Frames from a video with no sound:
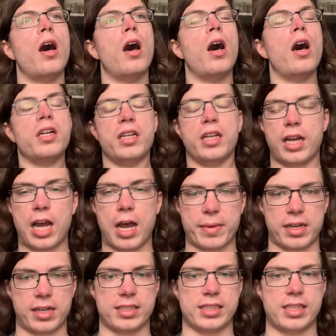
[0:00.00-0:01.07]

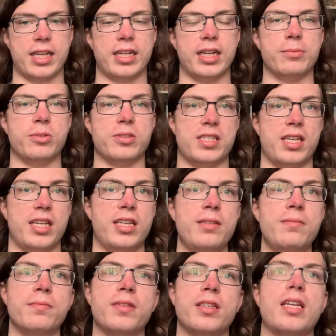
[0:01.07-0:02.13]
uncommon design, I will say,
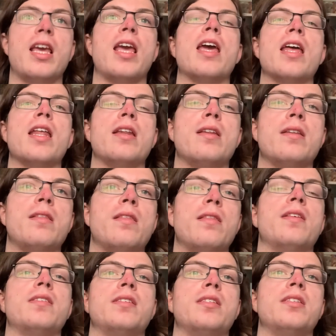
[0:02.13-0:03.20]
and
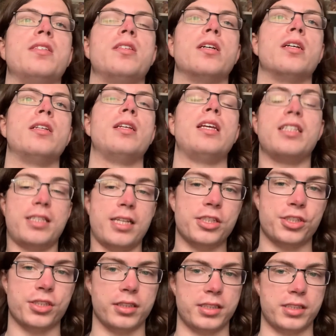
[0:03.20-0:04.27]
this is done
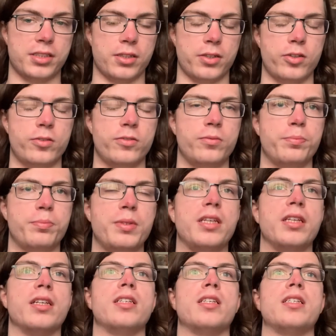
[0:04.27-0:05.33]
intentionally so
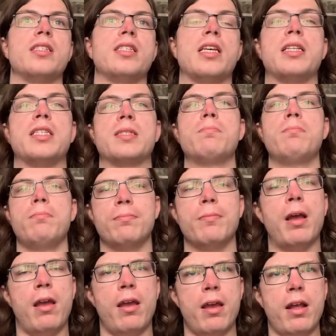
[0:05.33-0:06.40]
because it
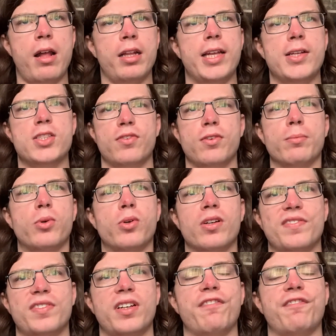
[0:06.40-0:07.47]
allows for more
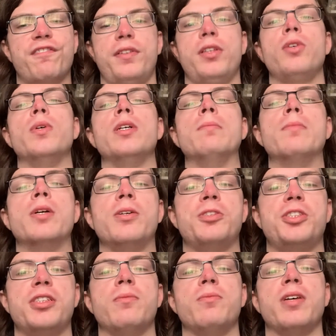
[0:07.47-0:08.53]
of a fluid
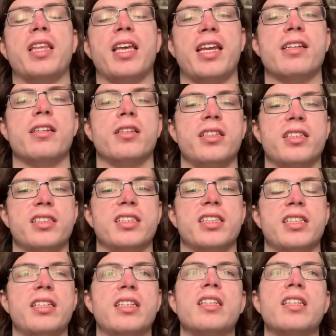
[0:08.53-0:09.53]
motion with handling it.